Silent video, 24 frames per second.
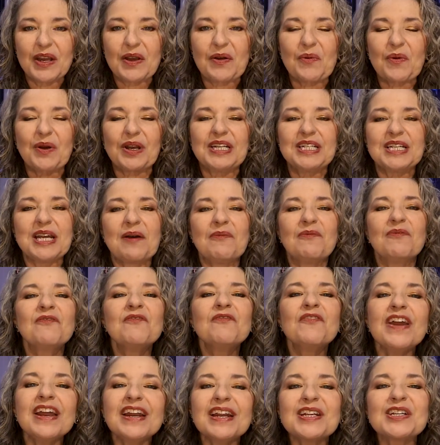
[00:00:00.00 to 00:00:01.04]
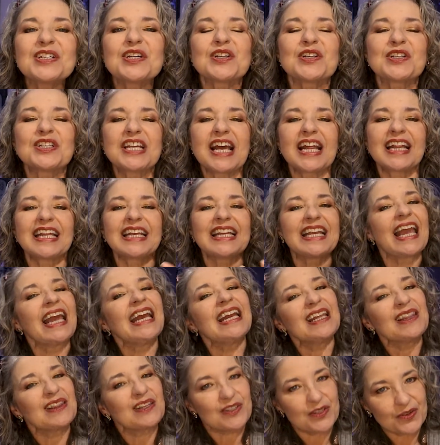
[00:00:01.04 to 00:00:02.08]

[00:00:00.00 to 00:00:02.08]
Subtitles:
When Deb finishes telling Katie the